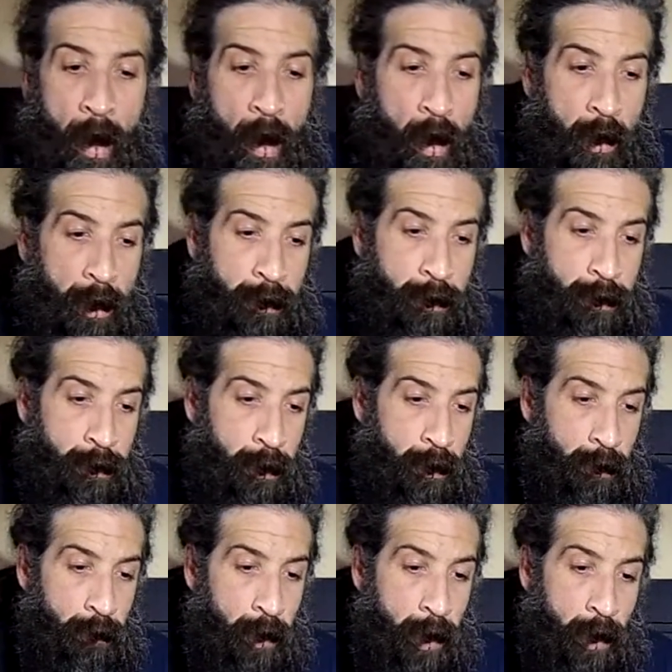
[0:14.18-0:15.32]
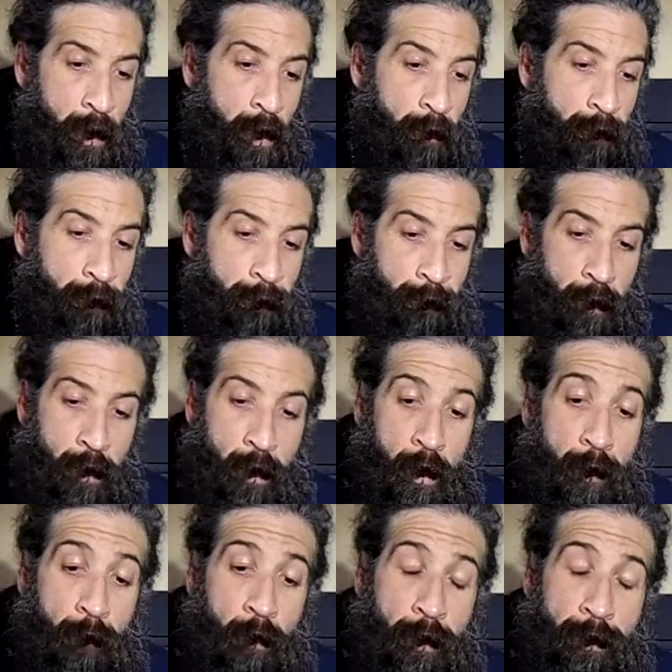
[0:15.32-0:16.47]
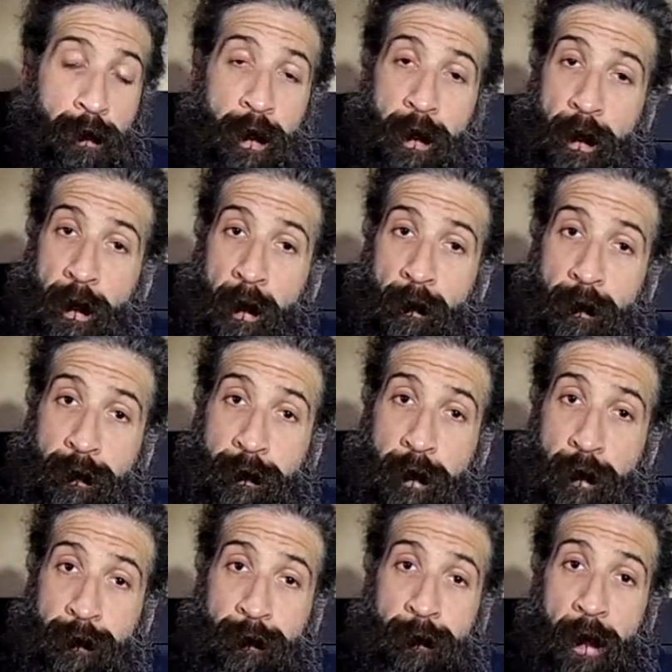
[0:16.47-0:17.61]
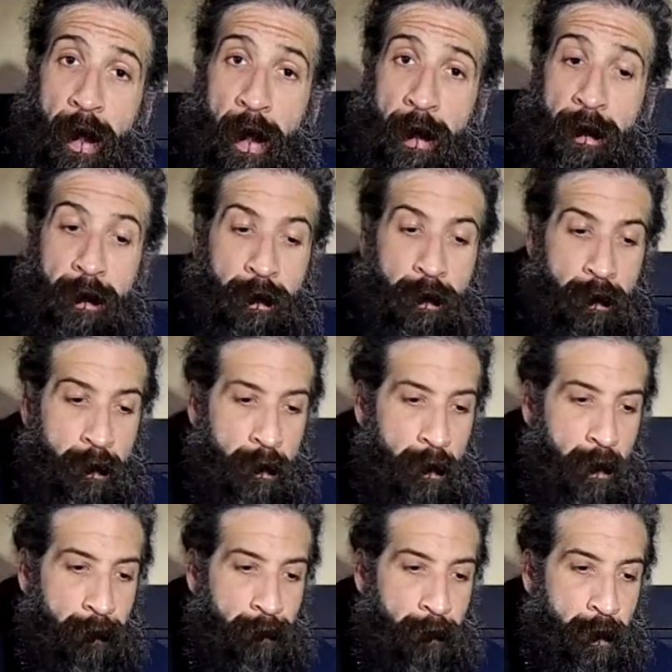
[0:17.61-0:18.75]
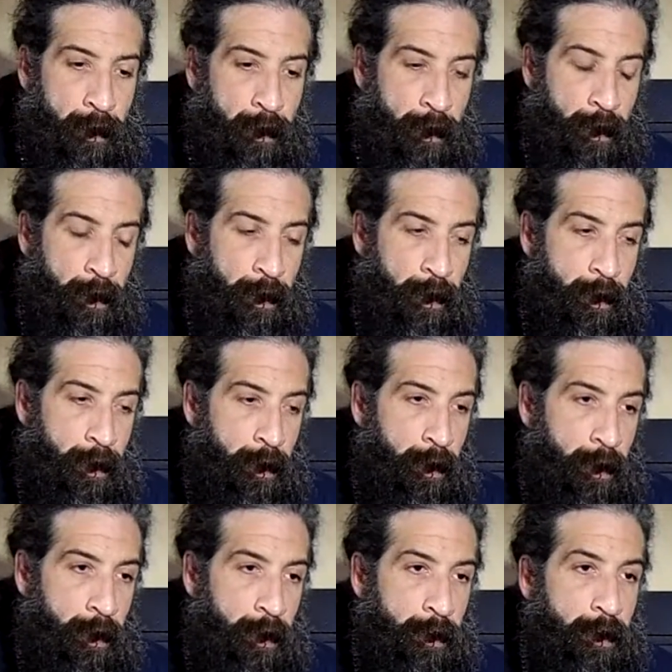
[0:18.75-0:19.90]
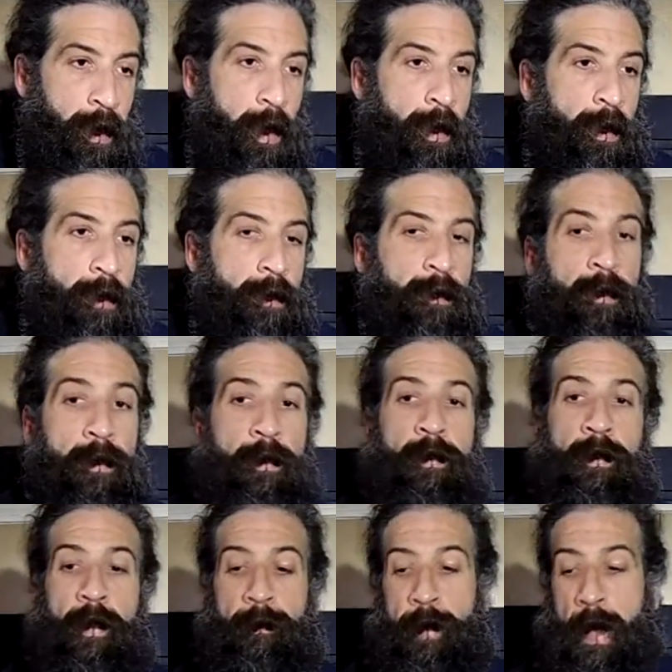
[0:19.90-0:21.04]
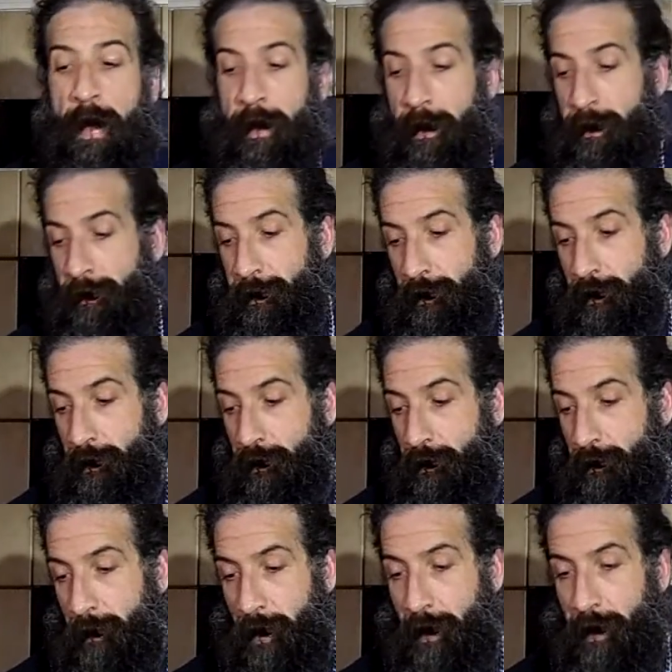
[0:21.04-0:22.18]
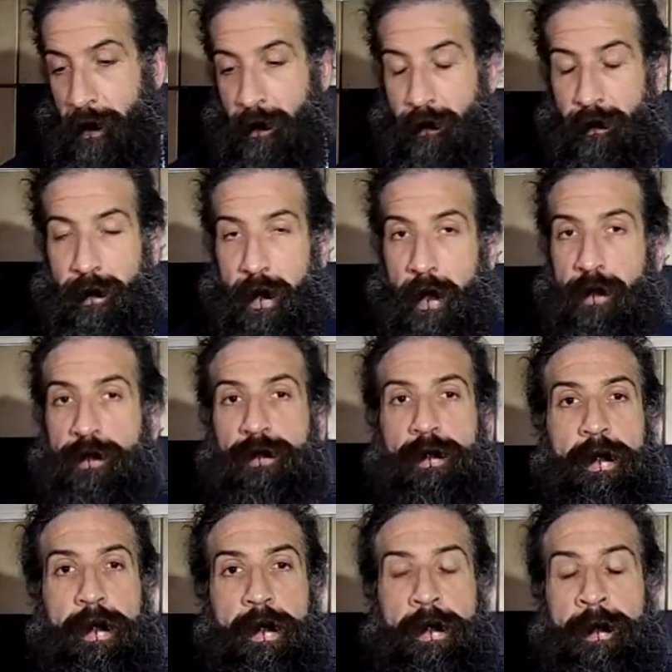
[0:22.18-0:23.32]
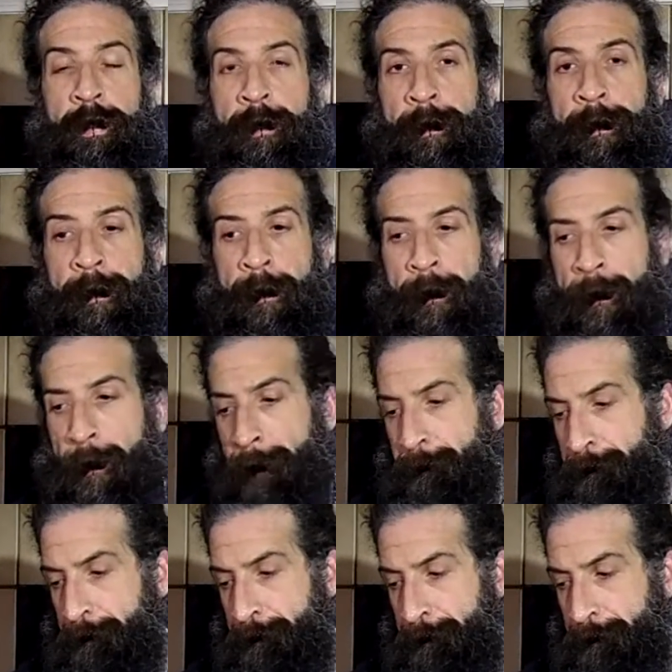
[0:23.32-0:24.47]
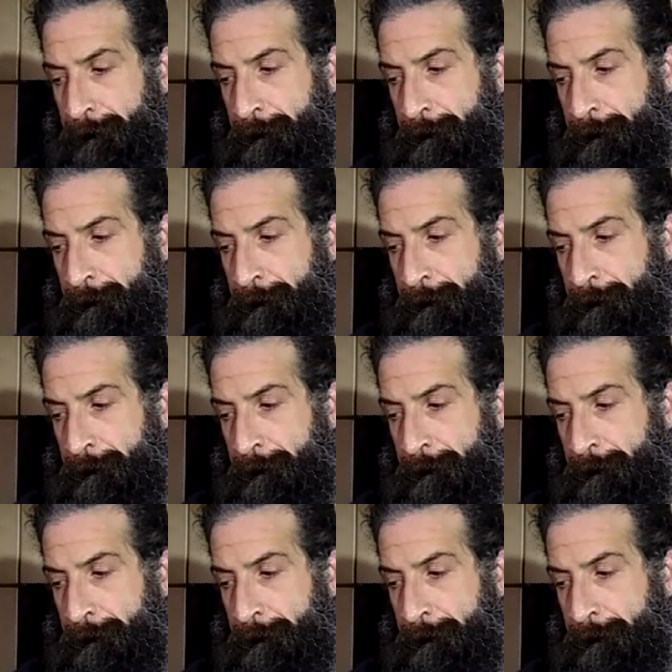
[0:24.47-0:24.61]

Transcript: I'll get started right off. I'm going to take a couple of steps back and kind of get back into my introduction. Kind